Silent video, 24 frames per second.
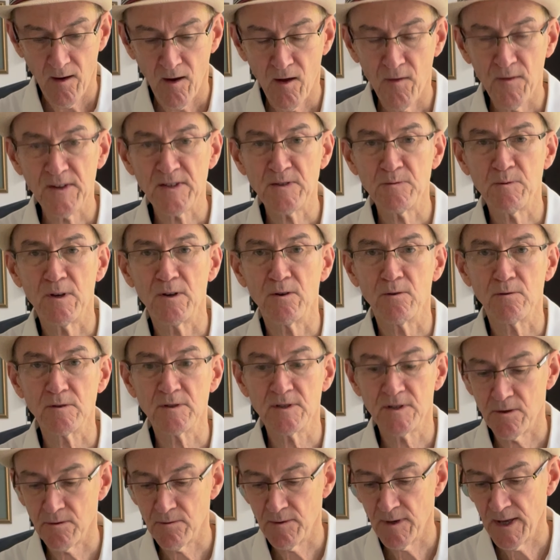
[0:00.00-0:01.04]
Oh, this one
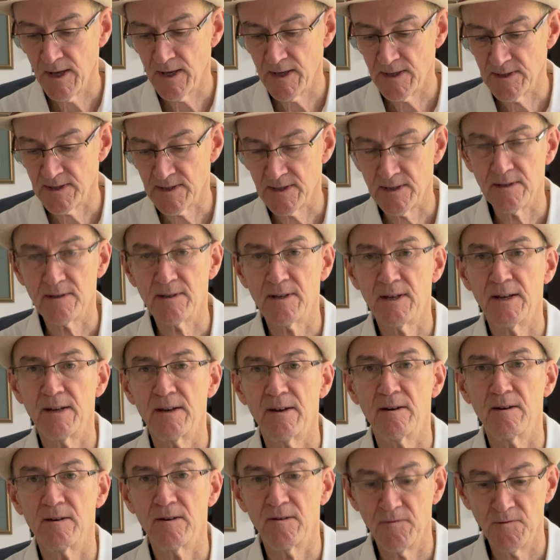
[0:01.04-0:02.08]
also has
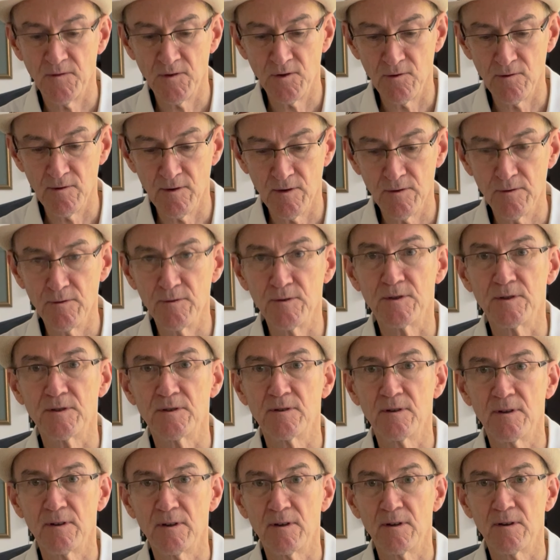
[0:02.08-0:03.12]
cutout if you
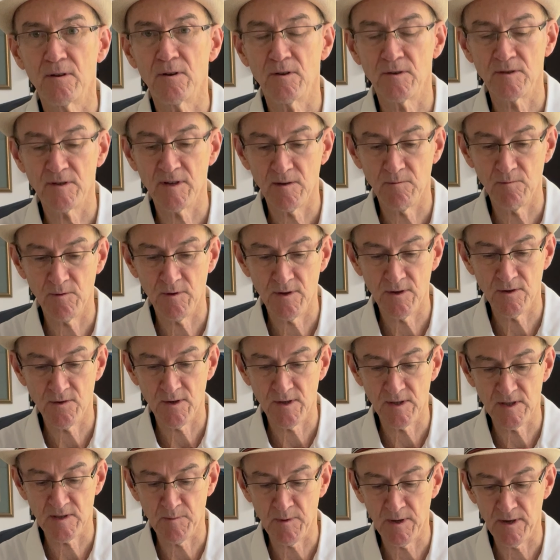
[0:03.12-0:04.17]
lose contact with the
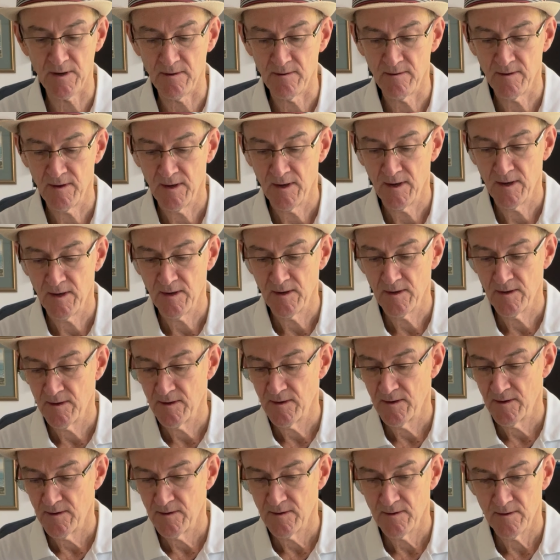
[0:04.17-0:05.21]
transmitter.
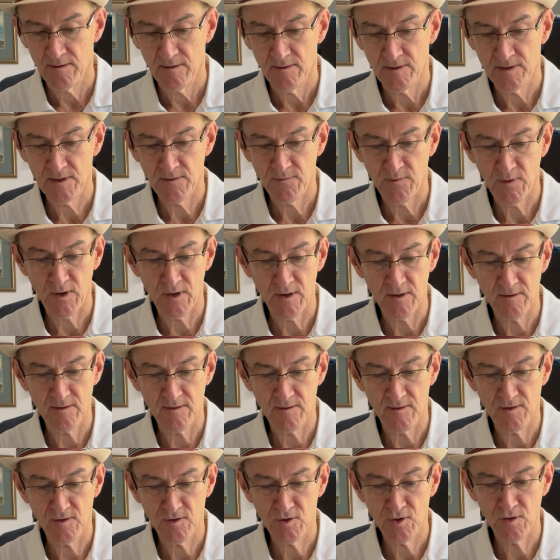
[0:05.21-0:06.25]
So if
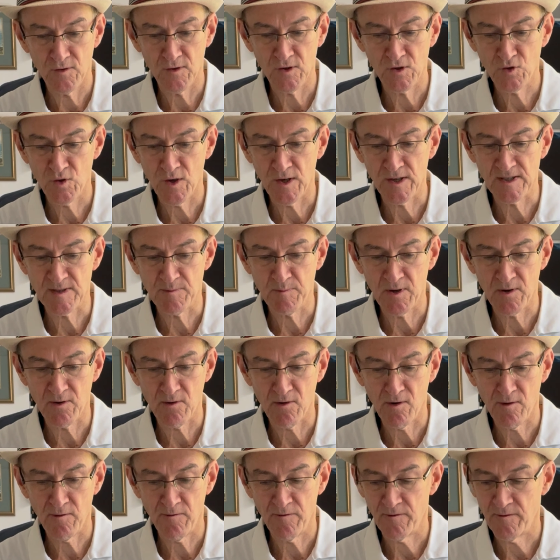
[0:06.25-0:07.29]
I turn the transmitter
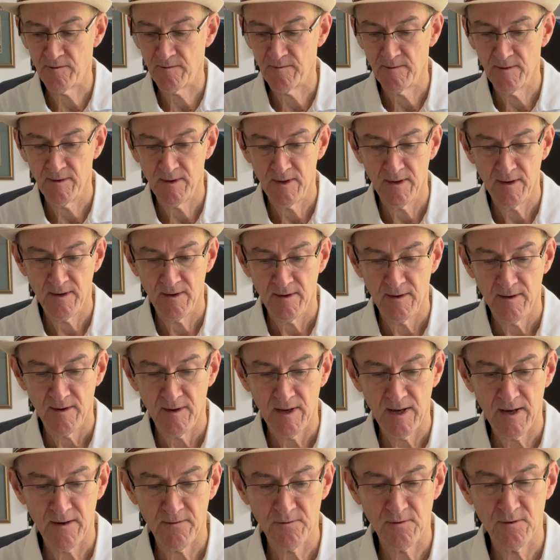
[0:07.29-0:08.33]

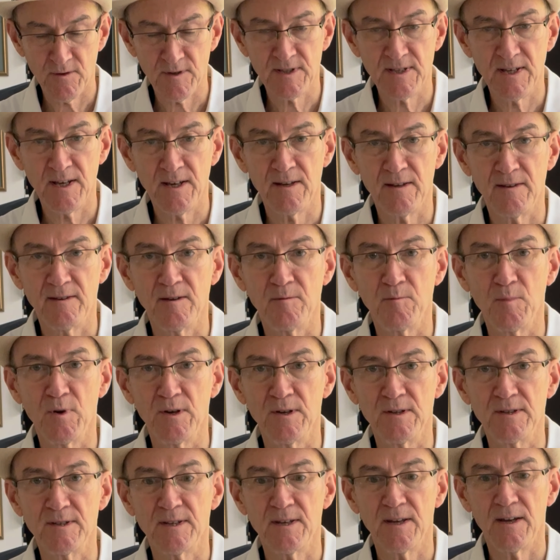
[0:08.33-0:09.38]
off, after a second the
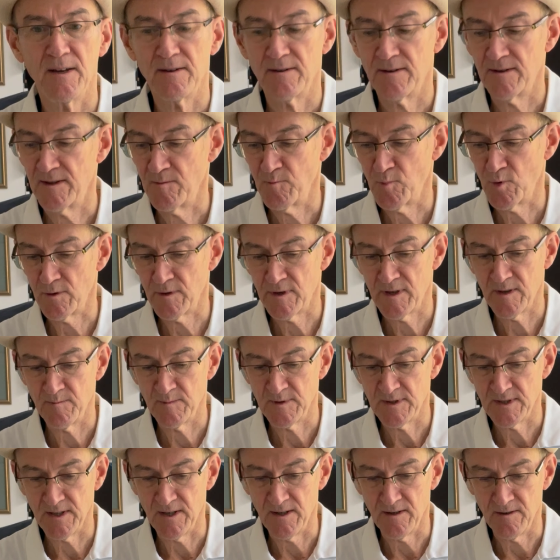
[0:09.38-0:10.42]
motor's cut and the model
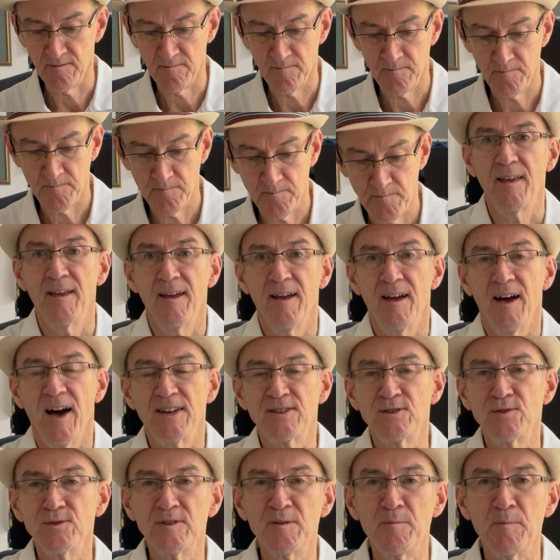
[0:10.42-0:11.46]
comes down. I
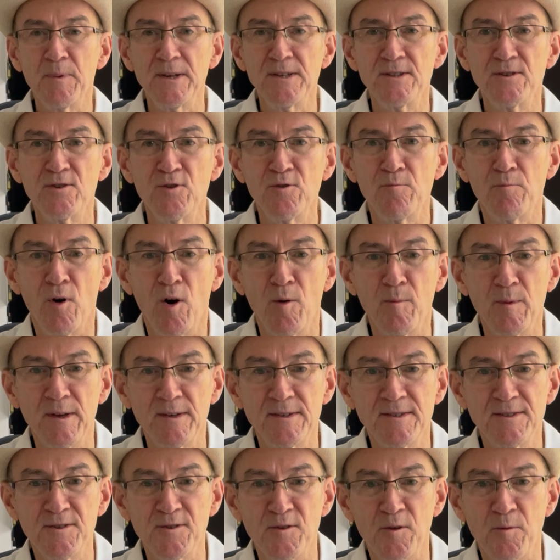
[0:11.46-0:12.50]
took the B2 bomber
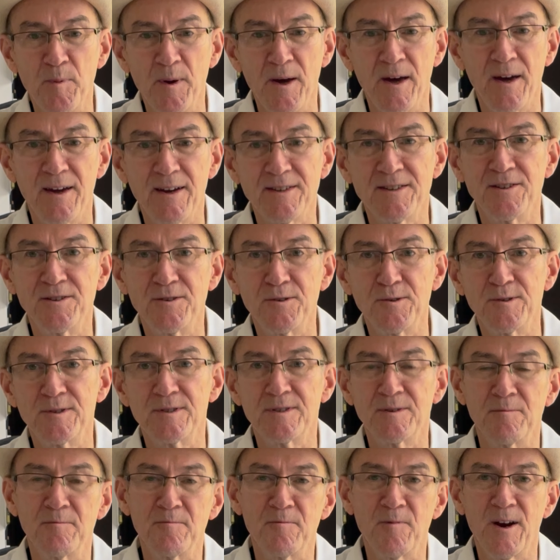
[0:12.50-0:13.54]
to the park to do
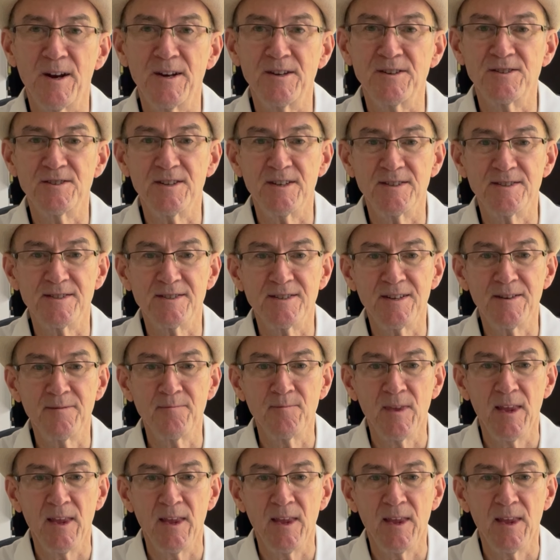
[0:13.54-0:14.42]
some range testing.